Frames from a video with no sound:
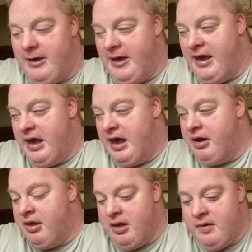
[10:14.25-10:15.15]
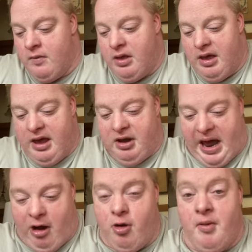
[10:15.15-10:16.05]
And
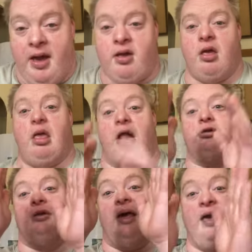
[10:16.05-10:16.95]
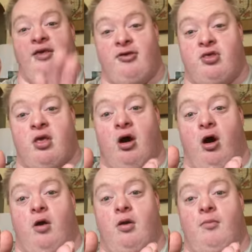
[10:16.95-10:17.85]
I will make a list
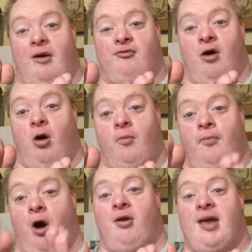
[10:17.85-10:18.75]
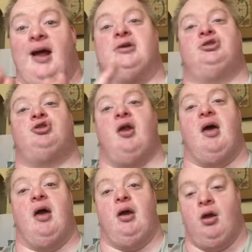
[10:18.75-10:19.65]
on my phone podcast
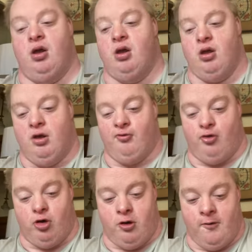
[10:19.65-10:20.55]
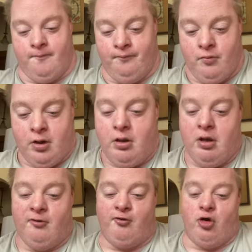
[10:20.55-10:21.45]
today for
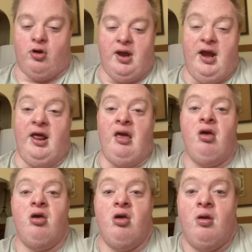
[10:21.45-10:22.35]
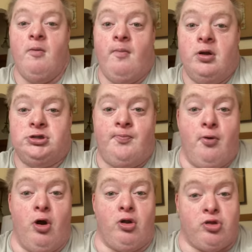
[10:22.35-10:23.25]
any
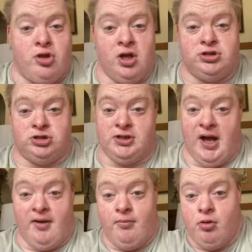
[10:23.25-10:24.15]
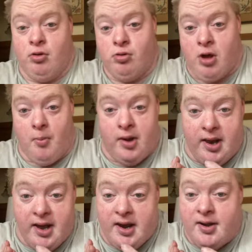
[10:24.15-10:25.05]
sports stuff coming
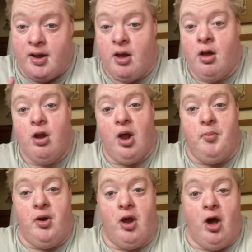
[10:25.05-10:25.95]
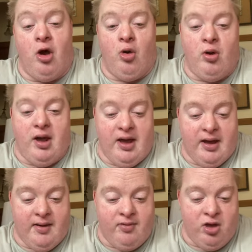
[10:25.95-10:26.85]
in. Let me know
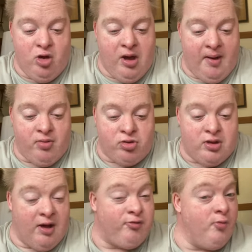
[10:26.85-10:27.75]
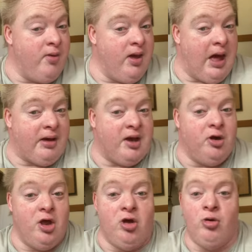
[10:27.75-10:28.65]
if you have stuff for me I can
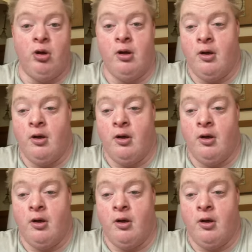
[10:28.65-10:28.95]
do.